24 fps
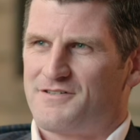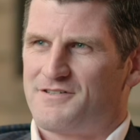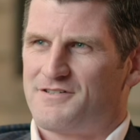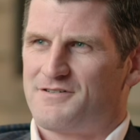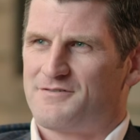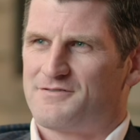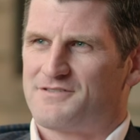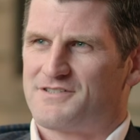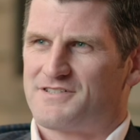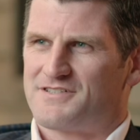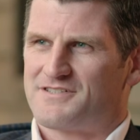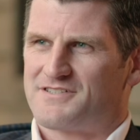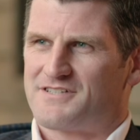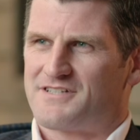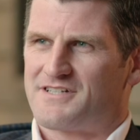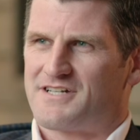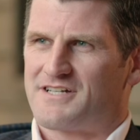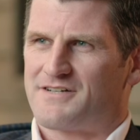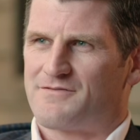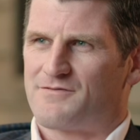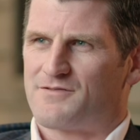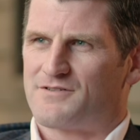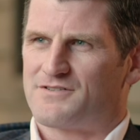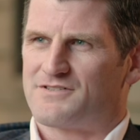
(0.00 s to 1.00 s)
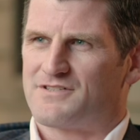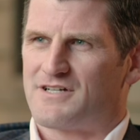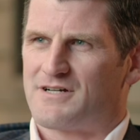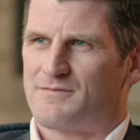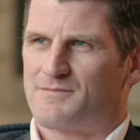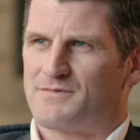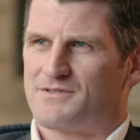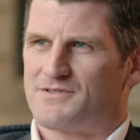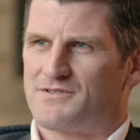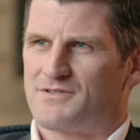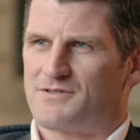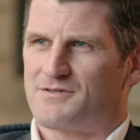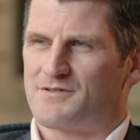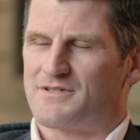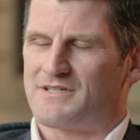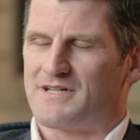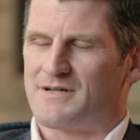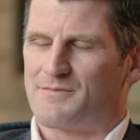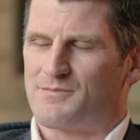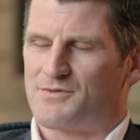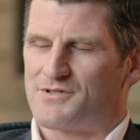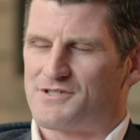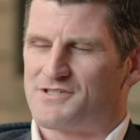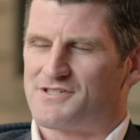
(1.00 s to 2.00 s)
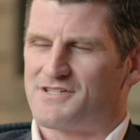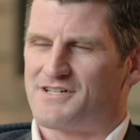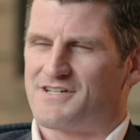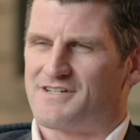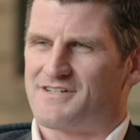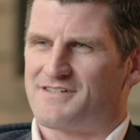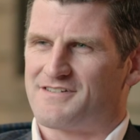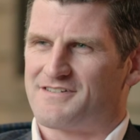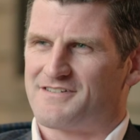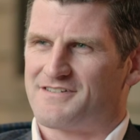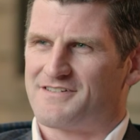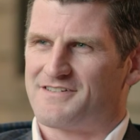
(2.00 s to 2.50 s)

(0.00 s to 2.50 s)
too, Cissie. Thank you for this opportunity. I appreciate it.